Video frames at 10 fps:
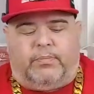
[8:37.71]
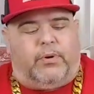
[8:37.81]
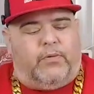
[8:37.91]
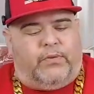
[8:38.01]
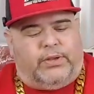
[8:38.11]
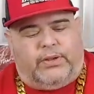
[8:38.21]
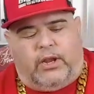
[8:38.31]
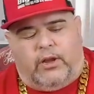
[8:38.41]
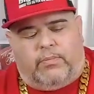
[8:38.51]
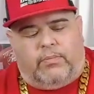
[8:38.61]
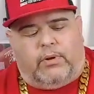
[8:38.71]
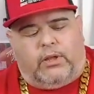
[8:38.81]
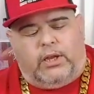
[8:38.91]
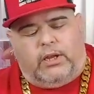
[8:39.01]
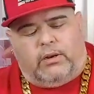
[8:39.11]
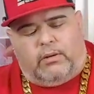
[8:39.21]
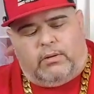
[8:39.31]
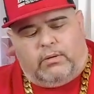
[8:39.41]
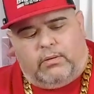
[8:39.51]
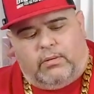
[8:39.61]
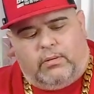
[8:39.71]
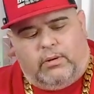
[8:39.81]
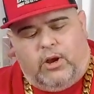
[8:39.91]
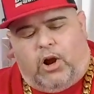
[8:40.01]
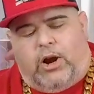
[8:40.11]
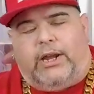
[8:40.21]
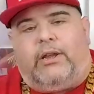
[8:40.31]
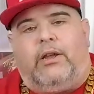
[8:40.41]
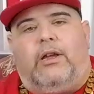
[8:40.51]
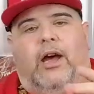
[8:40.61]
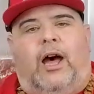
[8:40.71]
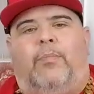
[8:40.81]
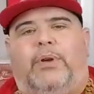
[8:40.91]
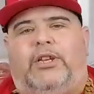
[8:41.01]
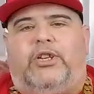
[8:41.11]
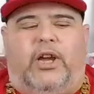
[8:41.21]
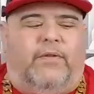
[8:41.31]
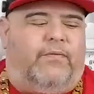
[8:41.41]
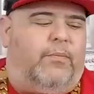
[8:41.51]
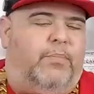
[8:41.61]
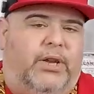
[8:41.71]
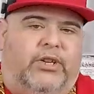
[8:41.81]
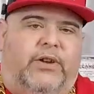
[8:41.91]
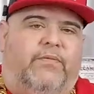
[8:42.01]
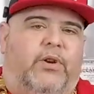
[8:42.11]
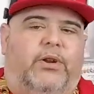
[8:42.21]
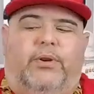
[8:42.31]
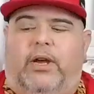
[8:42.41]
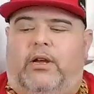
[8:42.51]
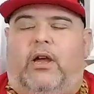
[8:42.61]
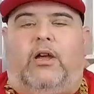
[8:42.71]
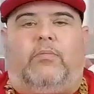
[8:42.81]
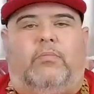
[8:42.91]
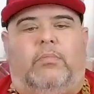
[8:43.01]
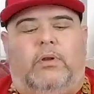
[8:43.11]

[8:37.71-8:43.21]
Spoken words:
Perfect setup, clean. All right, I'm Big Jeff from bigjeffaudio.com,